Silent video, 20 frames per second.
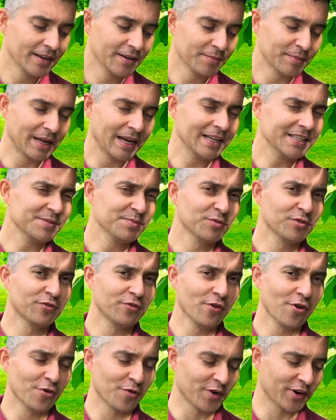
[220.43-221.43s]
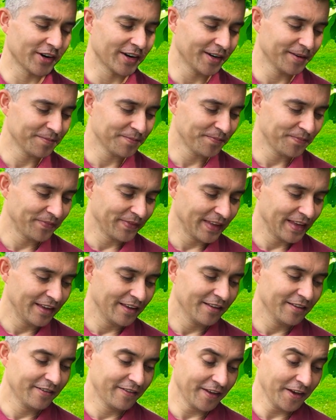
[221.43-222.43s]
But let's move forward.
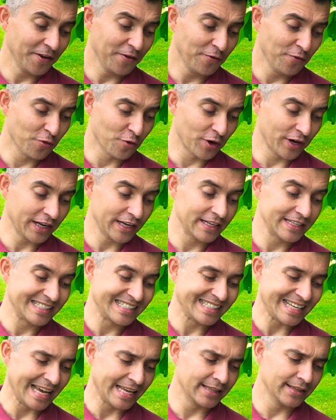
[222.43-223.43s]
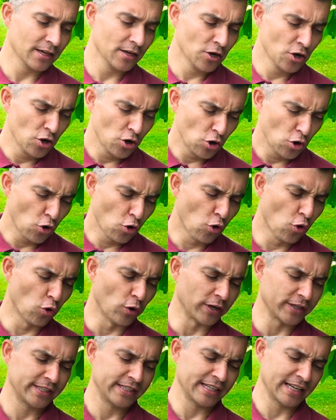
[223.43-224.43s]
Therefore he sent
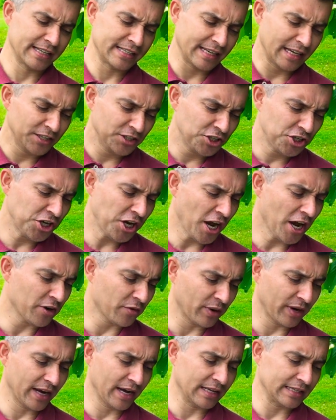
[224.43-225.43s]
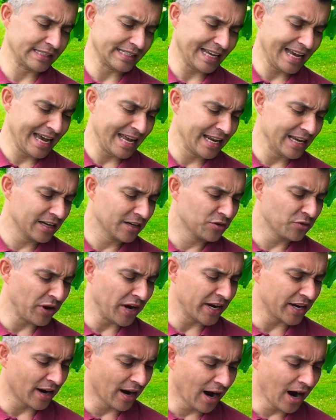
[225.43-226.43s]
horses and chariots and a
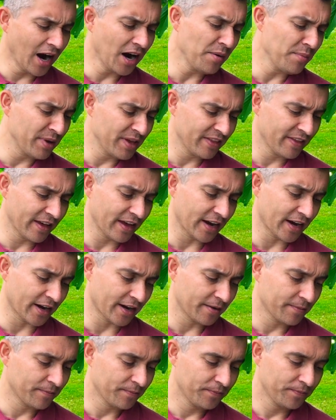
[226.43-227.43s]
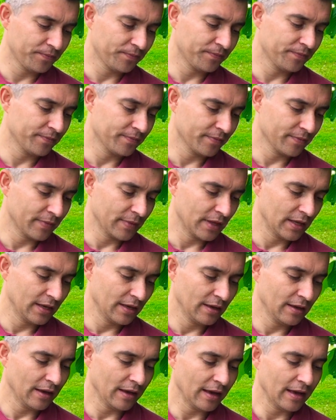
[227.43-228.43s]
great army there.
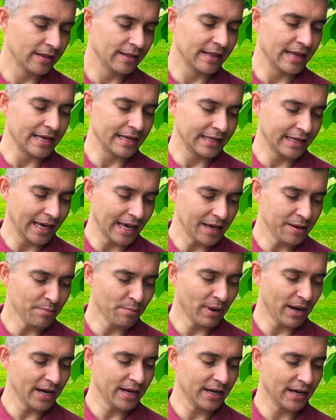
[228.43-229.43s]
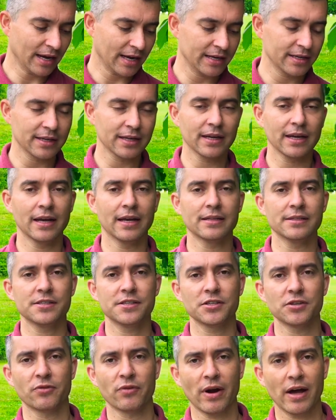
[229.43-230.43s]
And they came by night and
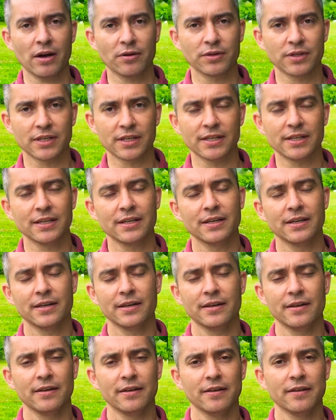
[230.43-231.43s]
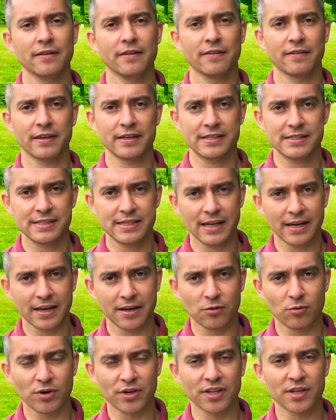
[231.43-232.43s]
surrounded the
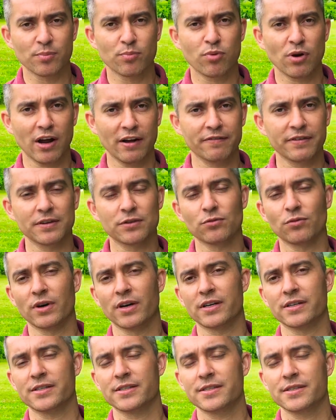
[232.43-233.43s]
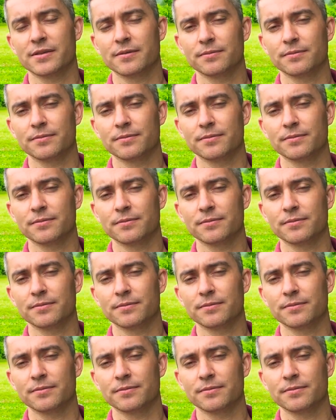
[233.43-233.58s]
city where the prophet was.